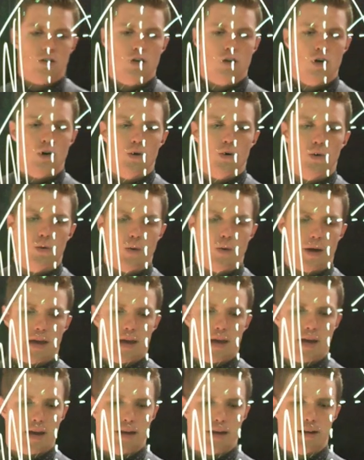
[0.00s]
go
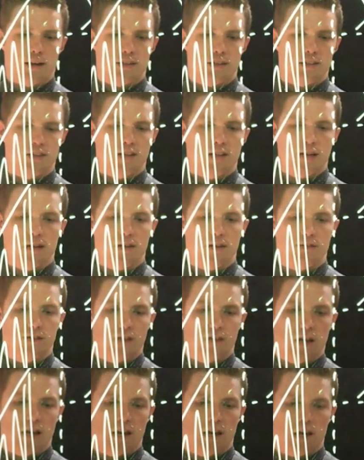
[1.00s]
and instead of
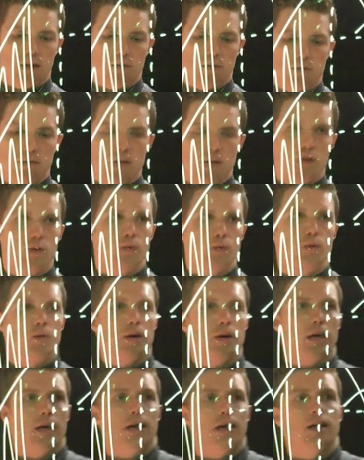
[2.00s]
saying
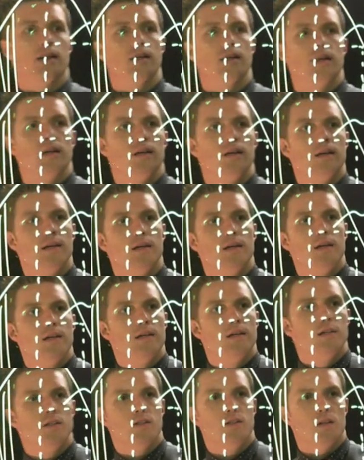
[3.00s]
mu and
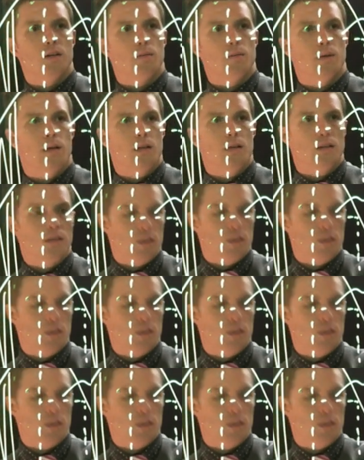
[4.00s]
sigma,